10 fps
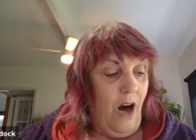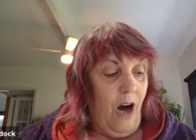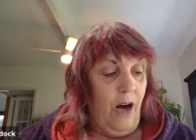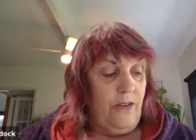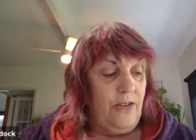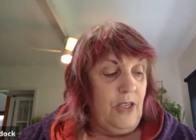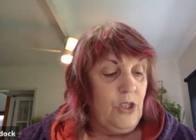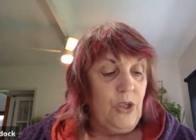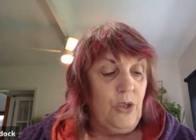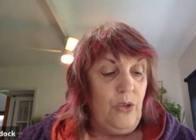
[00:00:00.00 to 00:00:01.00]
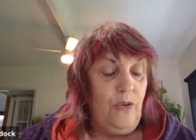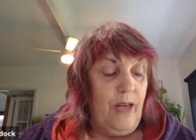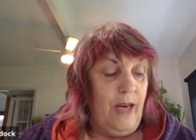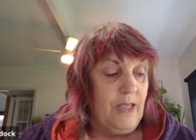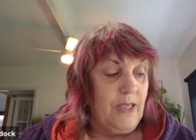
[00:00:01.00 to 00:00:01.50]
I think too
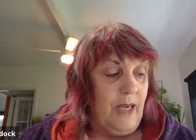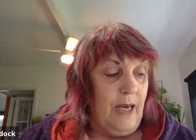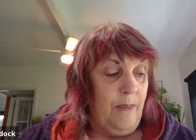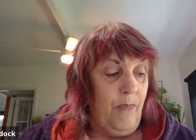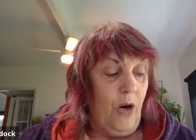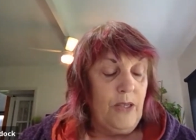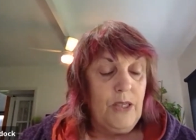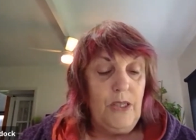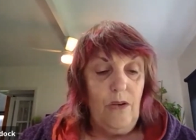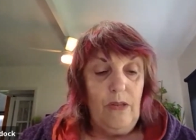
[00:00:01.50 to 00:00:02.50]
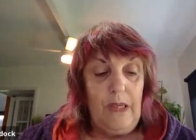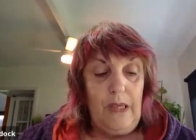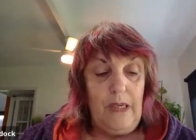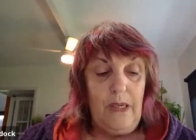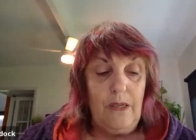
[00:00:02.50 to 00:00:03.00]
that I sit on
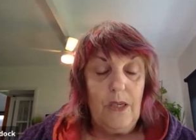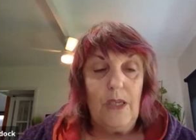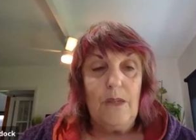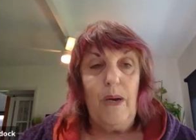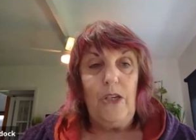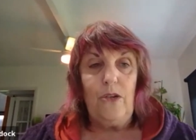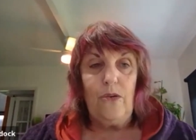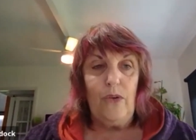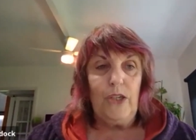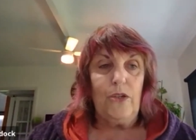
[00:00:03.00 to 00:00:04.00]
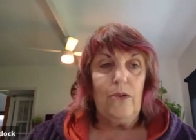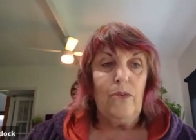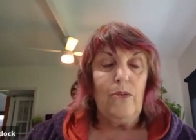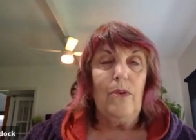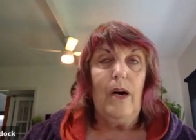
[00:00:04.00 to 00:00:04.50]
the Tasmanian
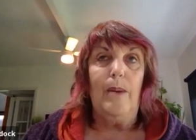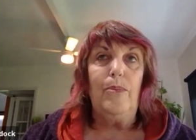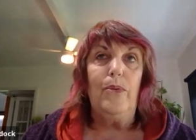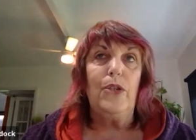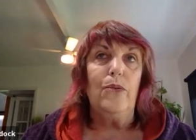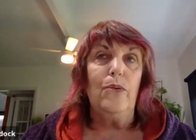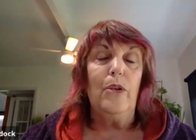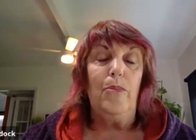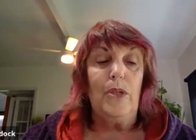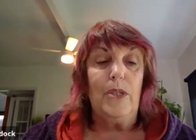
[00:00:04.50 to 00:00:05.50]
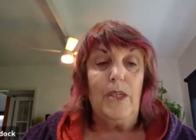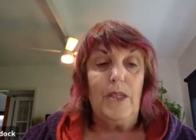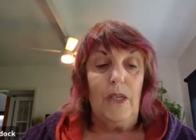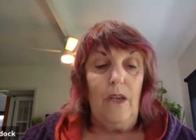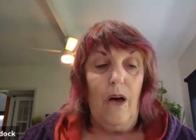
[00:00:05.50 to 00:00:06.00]
Regional Aboriginal
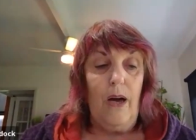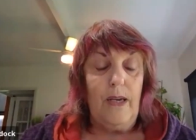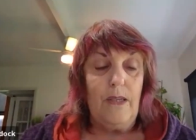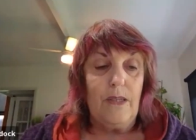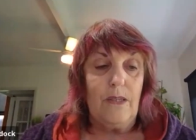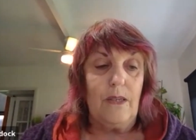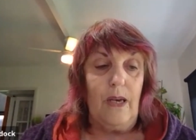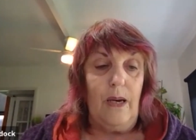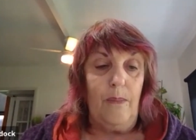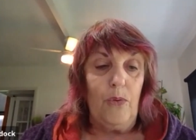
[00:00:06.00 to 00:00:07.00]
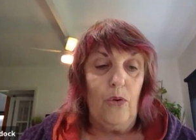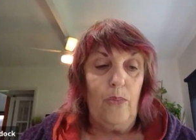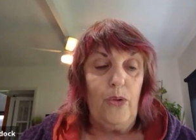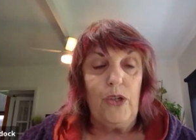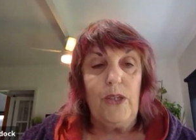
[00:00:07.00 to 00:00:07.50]
Communities Alliance
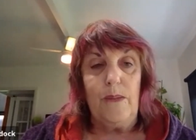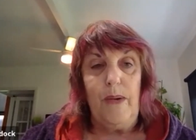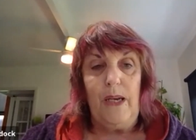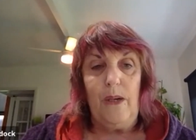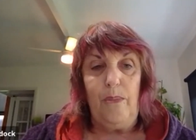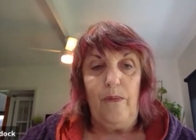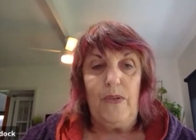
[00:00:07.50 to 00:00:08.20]
group, which is made up of